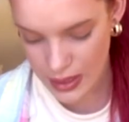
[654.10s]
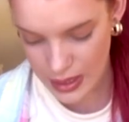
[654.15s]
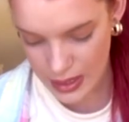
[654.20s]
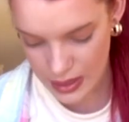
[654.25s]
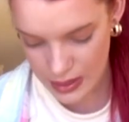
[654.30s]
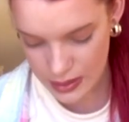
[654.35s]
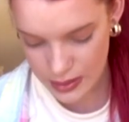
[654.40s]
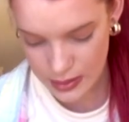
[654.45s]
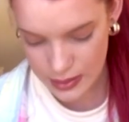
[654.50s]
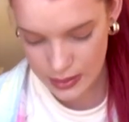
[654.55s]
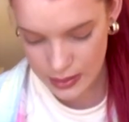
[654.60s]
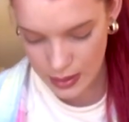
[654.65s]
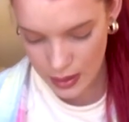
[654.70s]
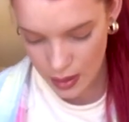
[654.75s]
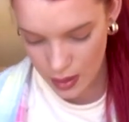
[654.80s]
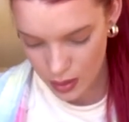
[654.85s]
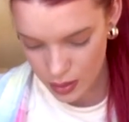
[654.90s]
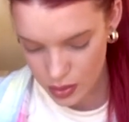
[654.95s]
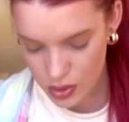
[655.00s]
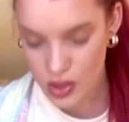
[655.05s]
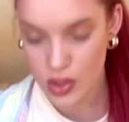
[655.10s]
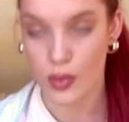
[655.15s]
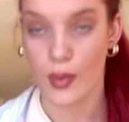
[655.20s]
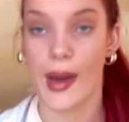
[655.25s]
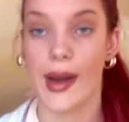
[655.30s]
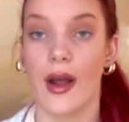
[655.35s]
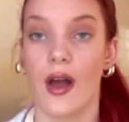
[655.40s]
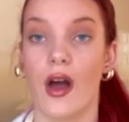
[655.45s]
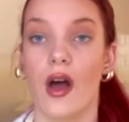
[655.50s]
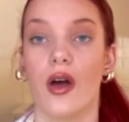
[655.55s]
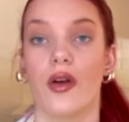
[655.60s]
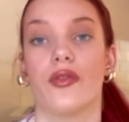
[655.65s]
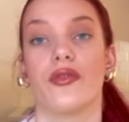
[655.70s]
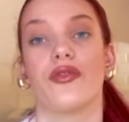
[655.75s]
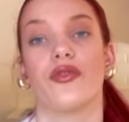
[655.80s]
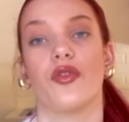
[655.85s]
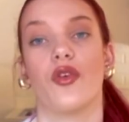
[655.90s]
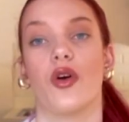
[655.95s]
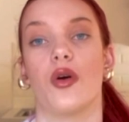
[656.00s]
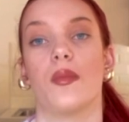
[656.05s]
this sweater
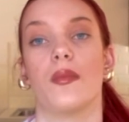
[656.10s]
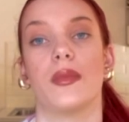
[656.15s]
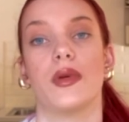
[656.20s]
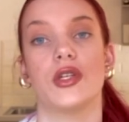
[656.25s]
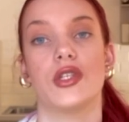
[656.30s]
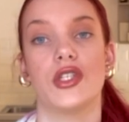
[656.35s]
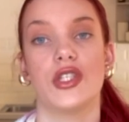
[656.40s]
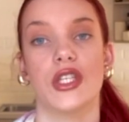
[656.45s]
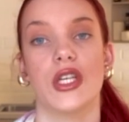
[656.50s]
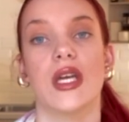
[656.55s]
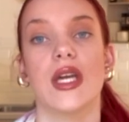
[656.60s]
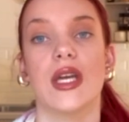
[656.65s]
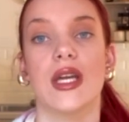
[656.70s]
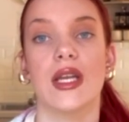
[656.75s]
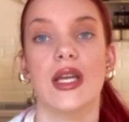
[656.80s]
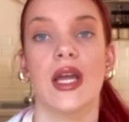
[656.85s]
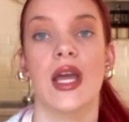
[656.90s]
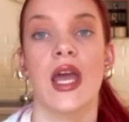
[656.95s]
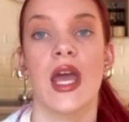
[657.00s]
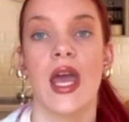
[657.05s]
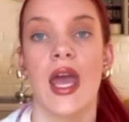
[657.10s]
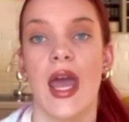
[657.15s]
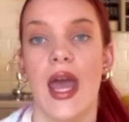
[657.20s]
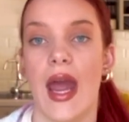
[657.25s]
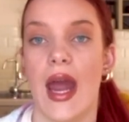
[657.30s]
from Shein